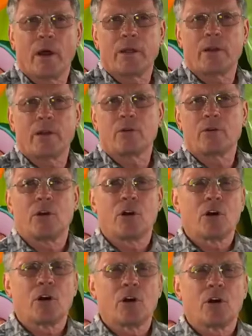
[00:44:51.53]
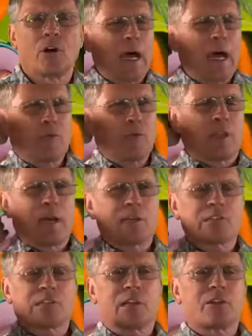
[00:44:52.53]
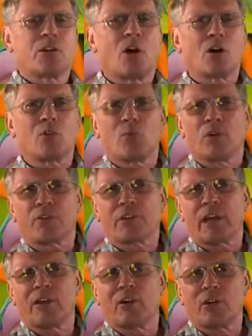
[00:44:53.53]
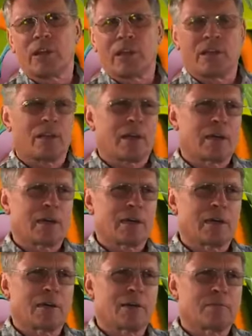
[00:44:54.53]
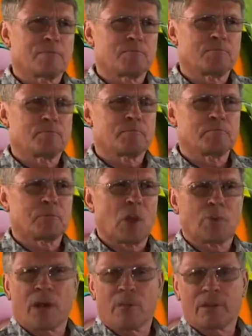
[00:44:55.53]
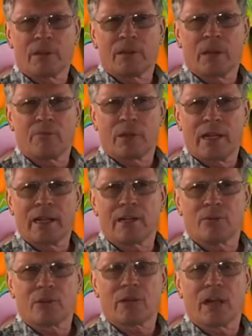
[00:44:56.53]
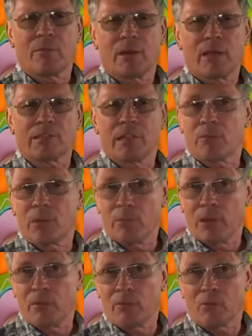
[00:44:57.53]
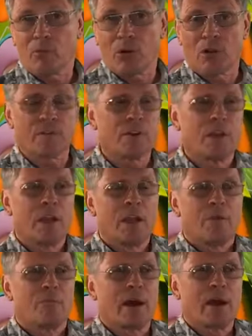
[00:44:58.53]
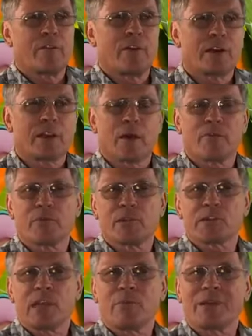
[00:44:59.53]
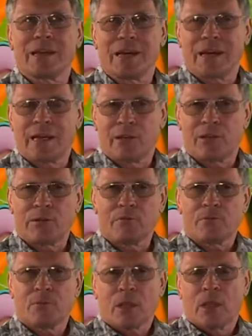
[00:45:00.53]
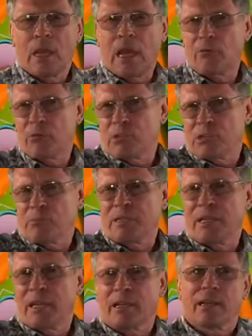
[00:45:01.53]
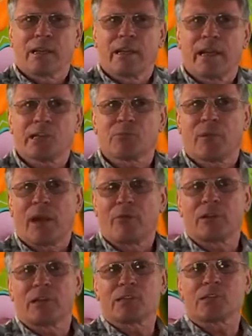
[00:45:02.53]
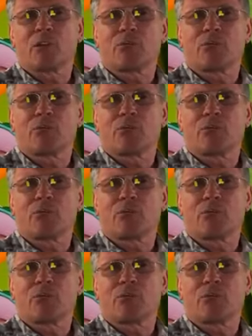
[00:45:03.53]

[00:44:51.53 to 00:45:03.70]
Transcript: don't know. I would guess that dog, wolf, coyote are probably related to a common ancestor, and maybe even wolf might have come from the same kind. I would just be taking a guess, but I would guess there were